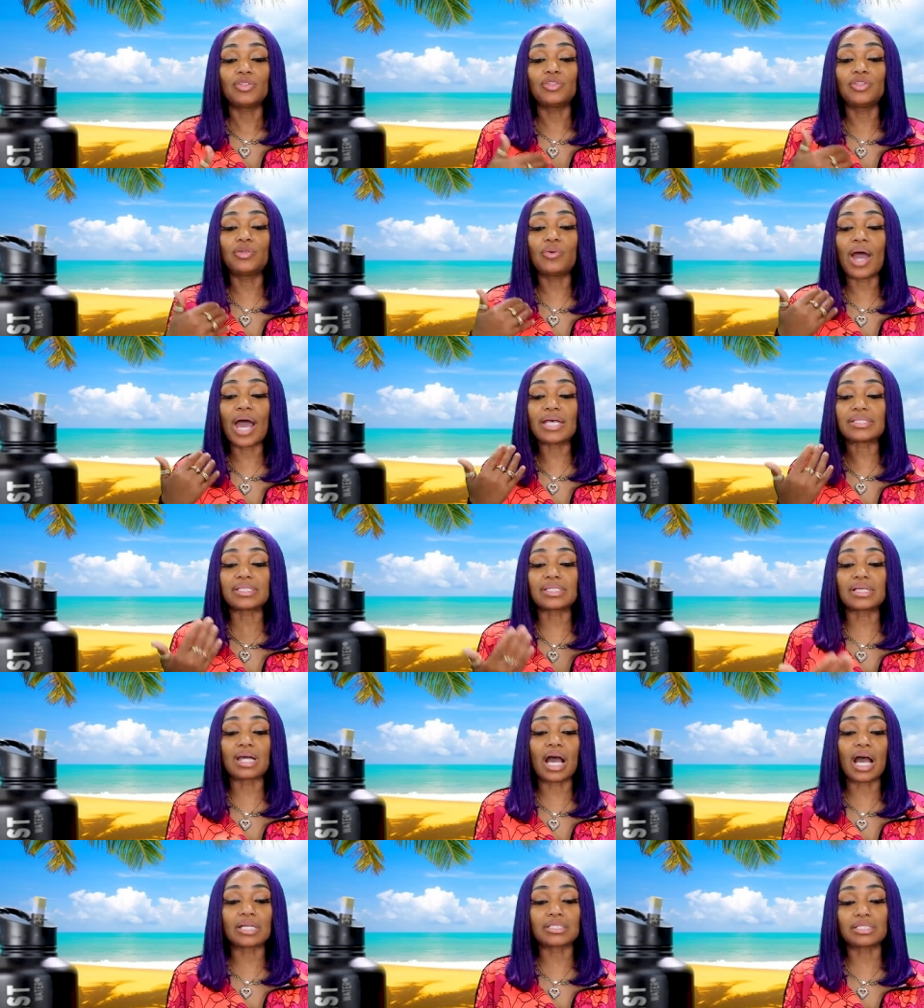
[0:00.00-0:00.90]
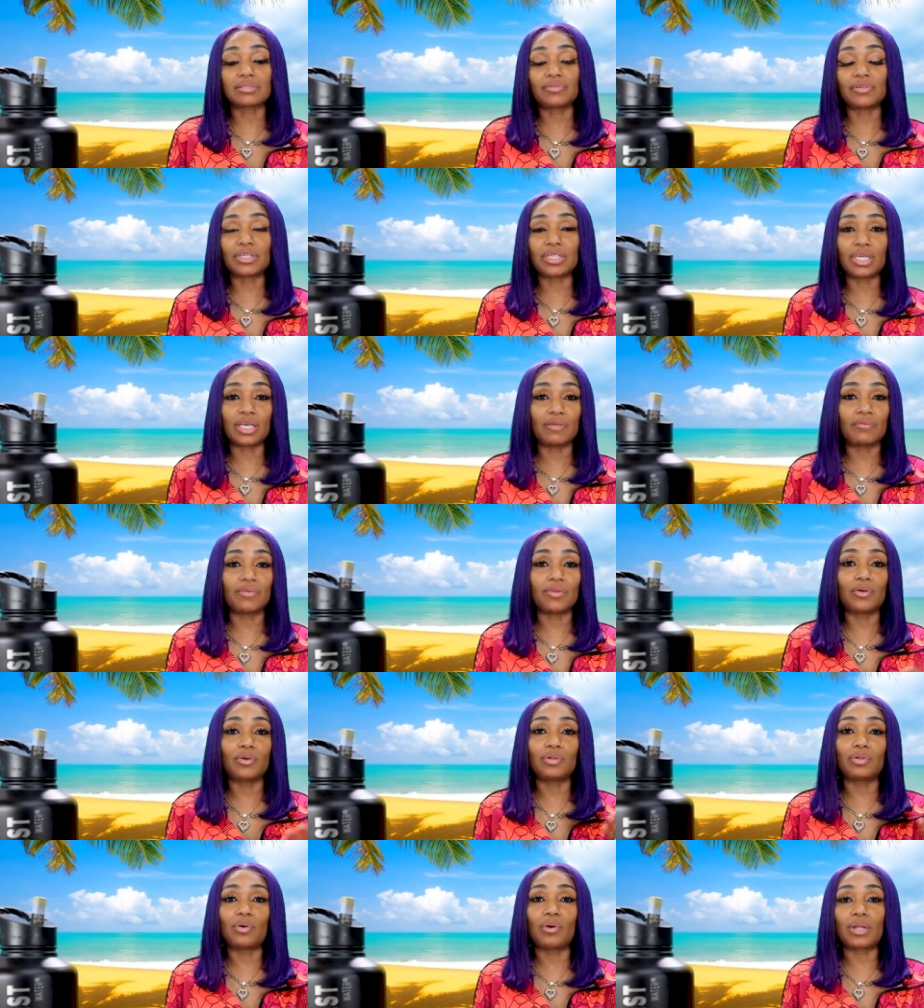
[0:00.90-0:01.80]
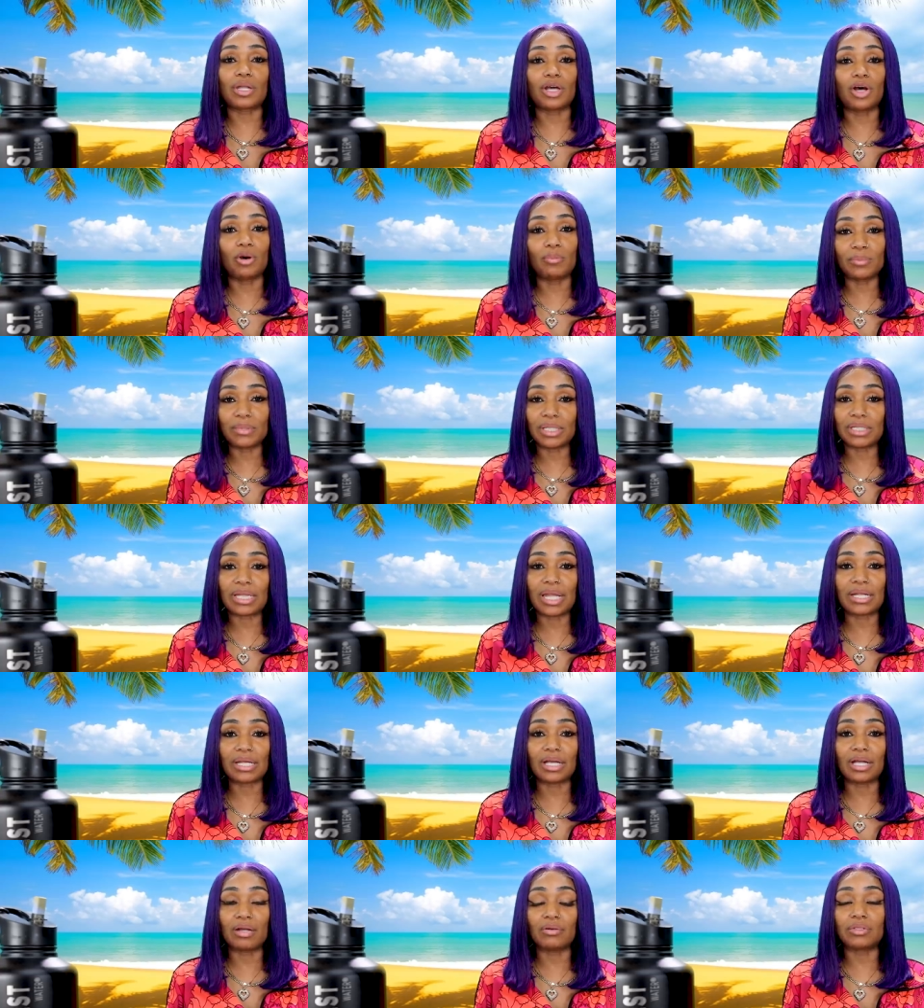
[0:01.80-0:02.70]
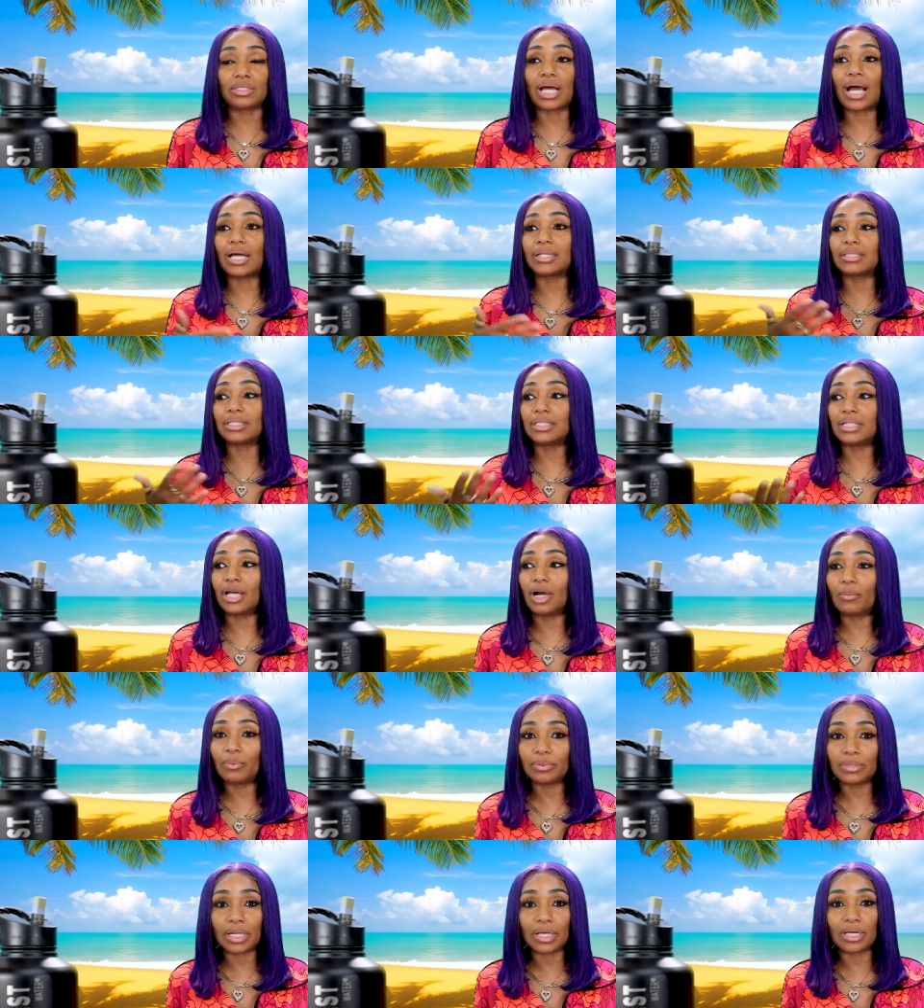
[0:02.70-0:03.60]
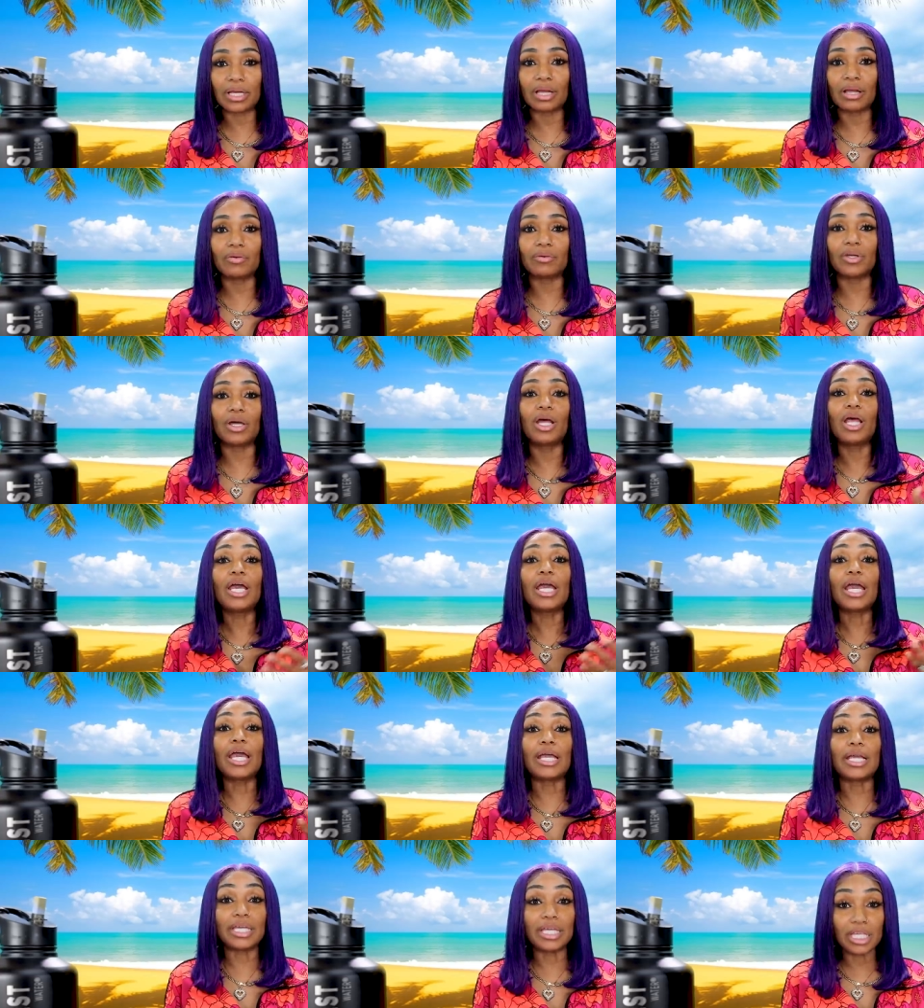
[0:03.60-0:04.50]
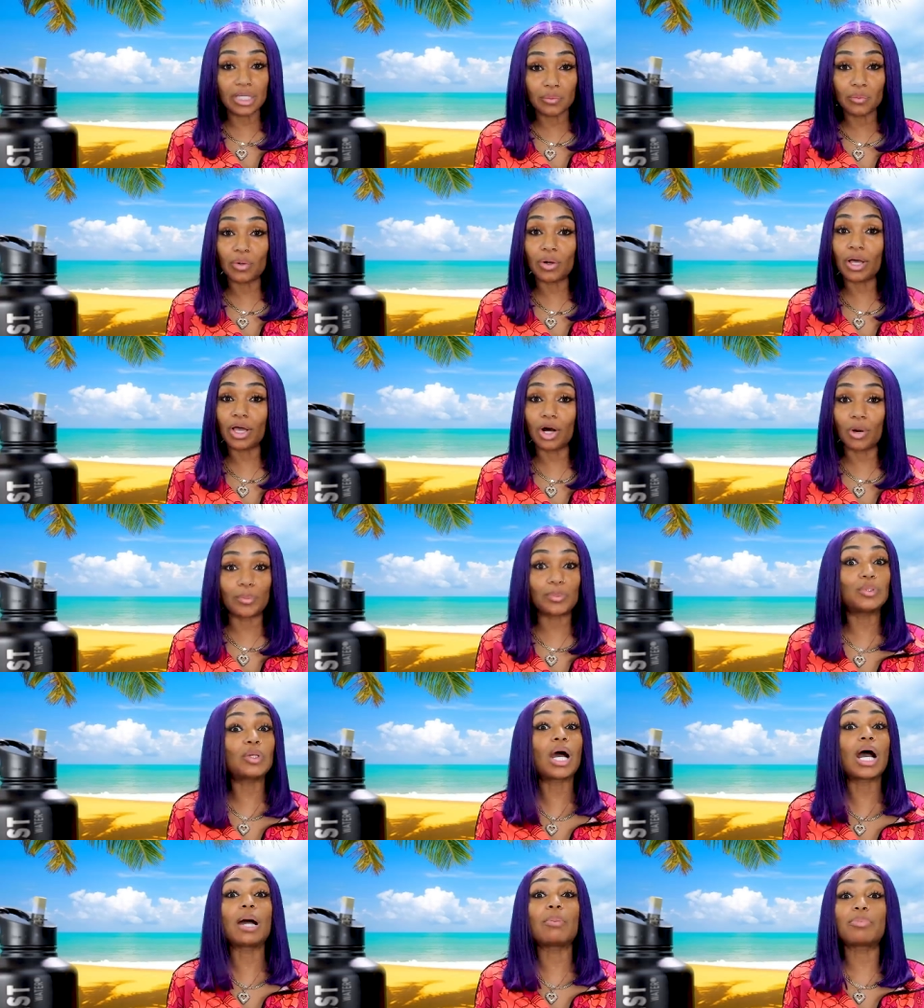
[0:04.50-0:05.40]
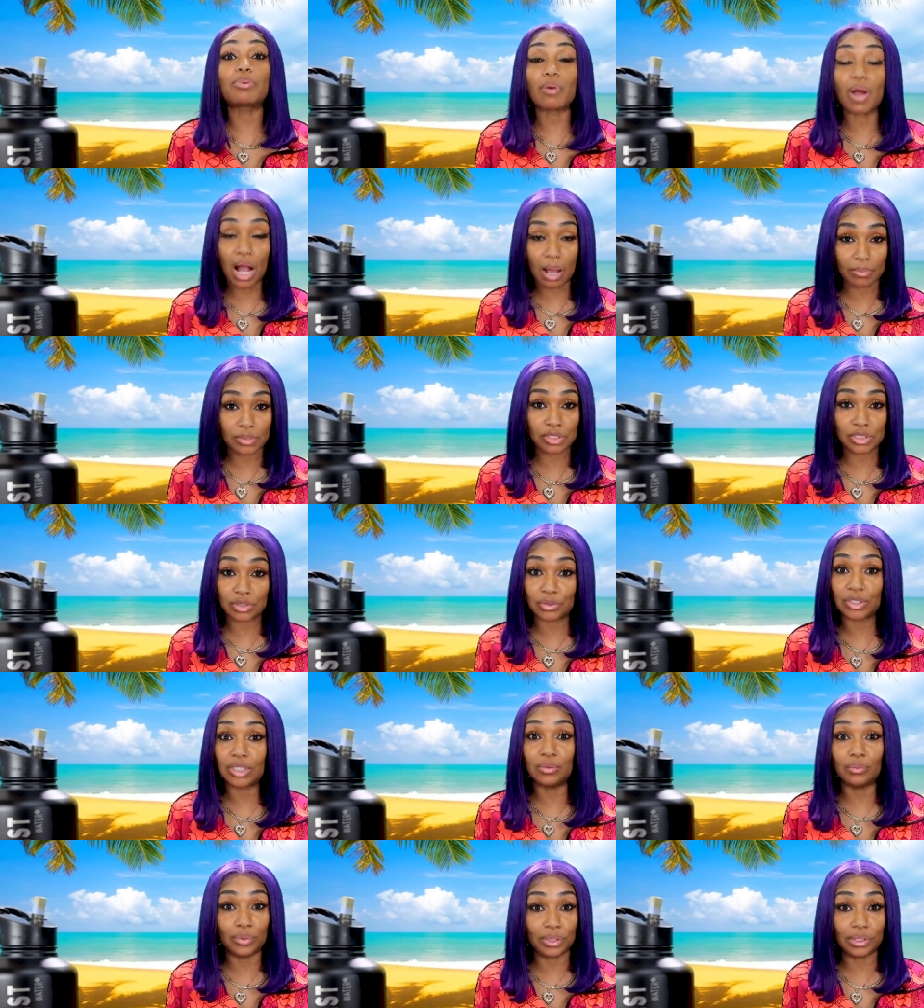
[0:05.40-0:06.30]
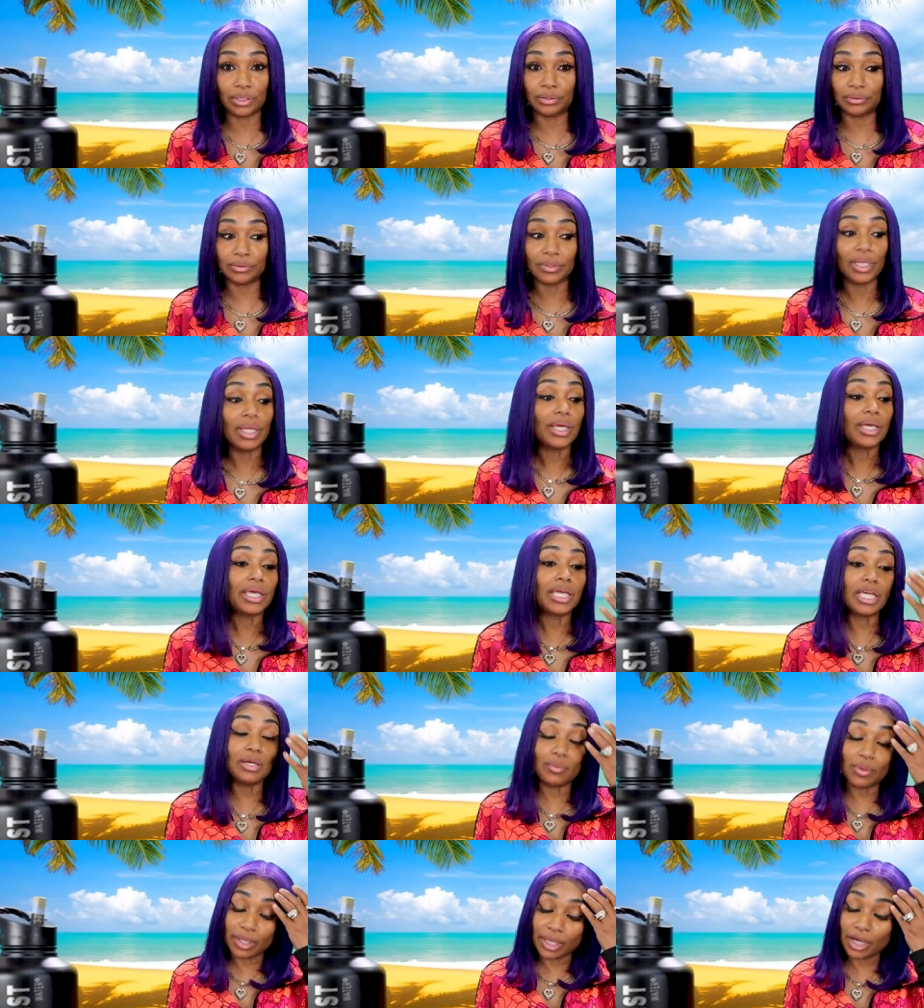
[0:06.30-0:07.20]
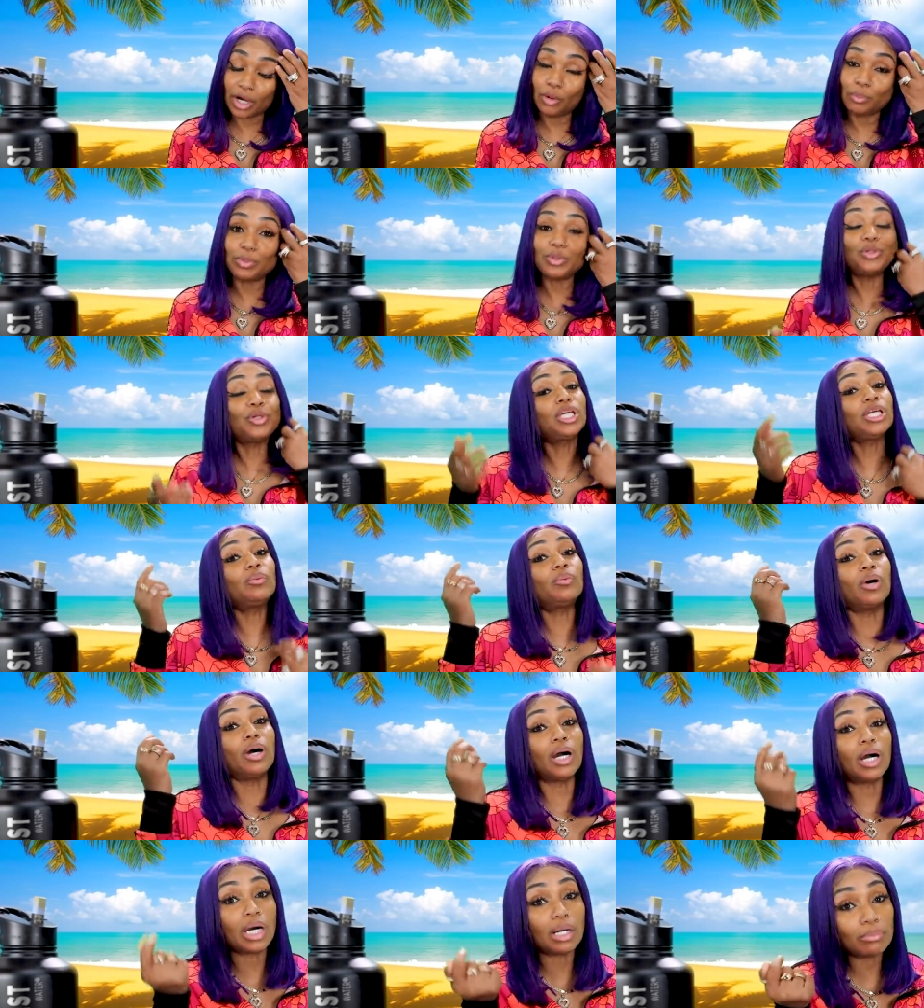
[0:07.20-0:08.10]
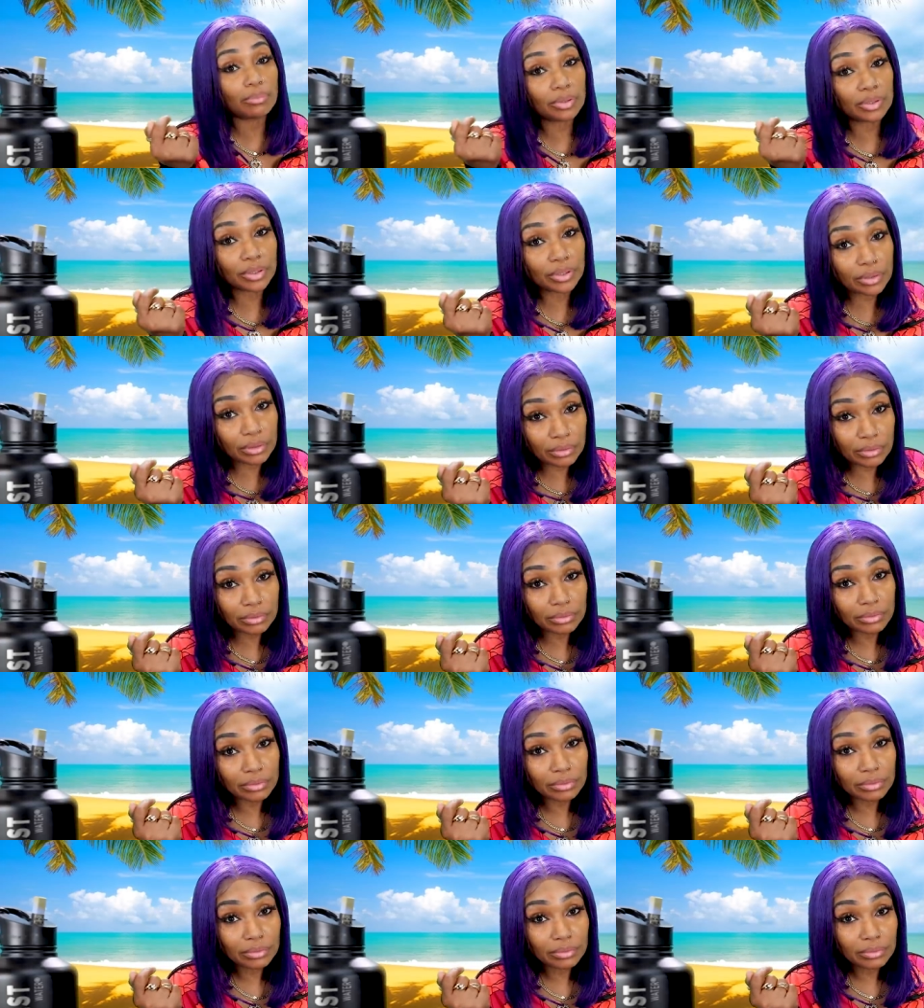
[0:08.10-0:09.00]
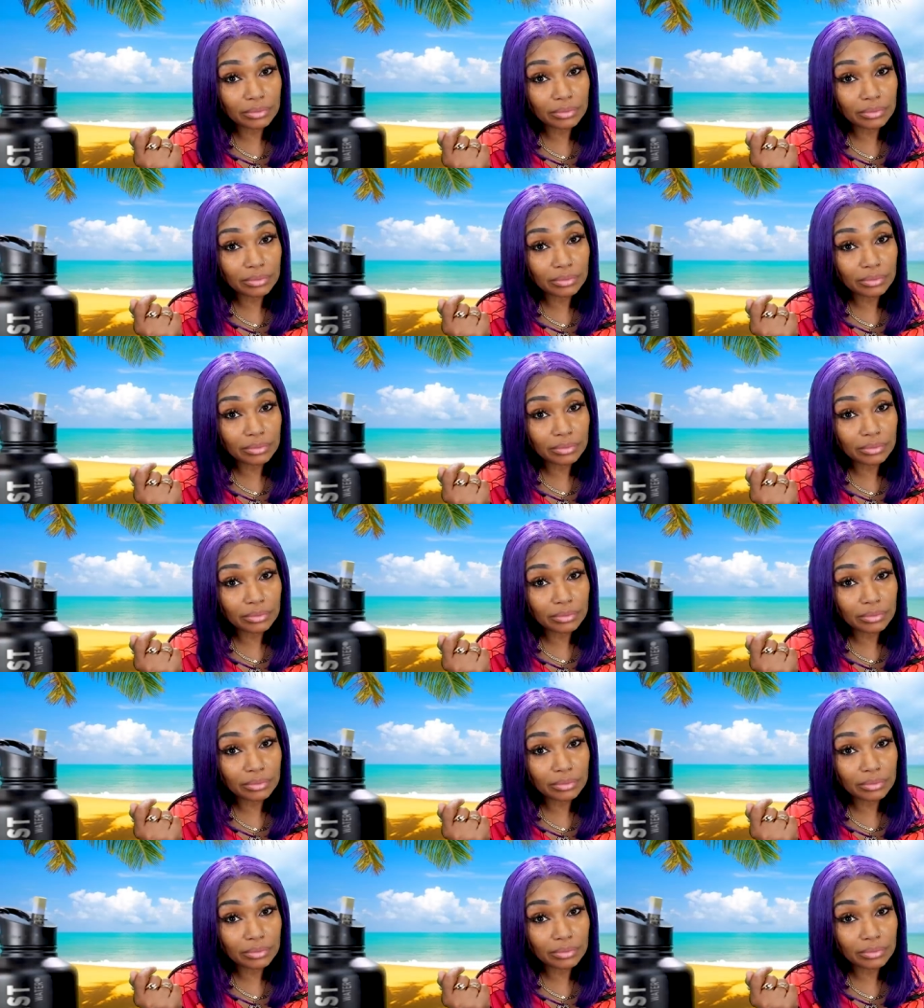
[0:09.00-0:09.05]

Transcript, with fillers: you asking God to forgive you, Lord, help me in that area. I need help in that area. And and he will help you. I promise you, he will. He will help you. He will humble you.